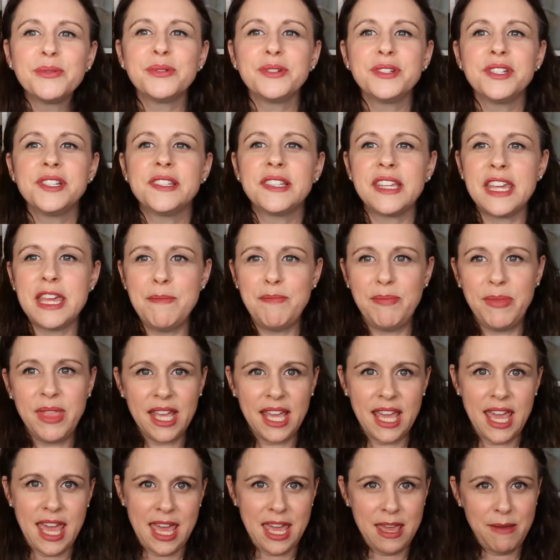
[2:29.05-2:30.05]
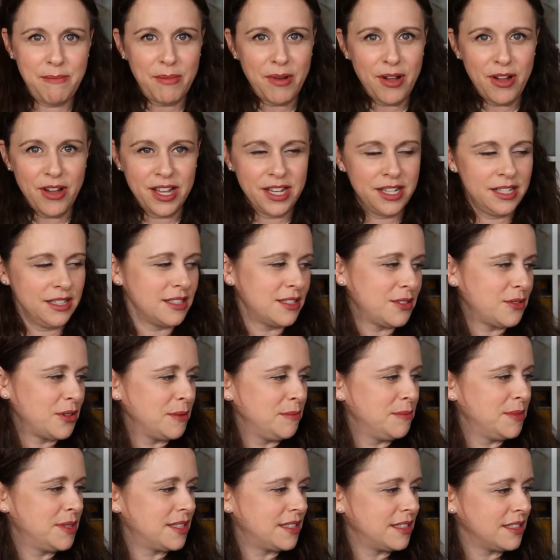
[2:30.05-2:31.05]
We'll just keep the cape on so
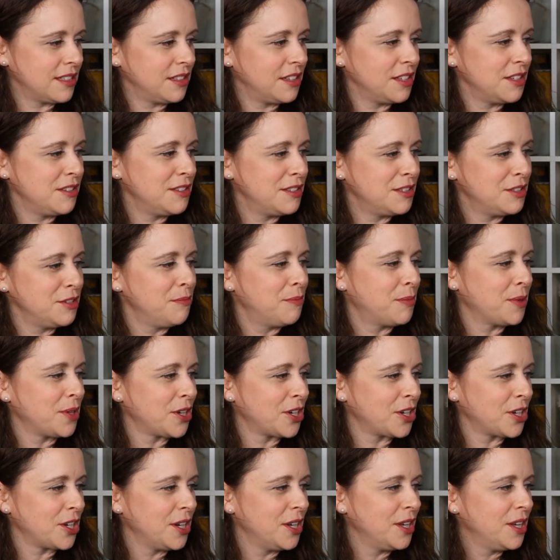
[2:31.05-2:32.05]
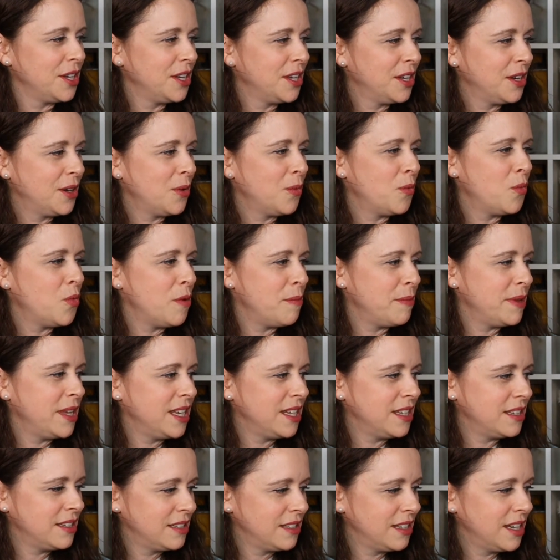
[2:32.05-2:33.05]
I'm still a super
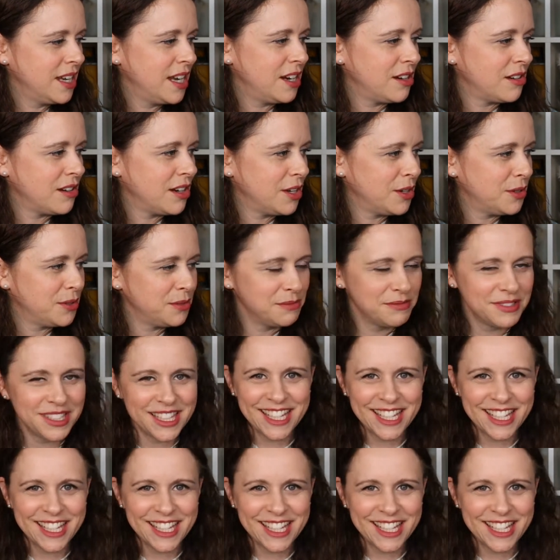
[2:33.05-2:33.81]
woman hero.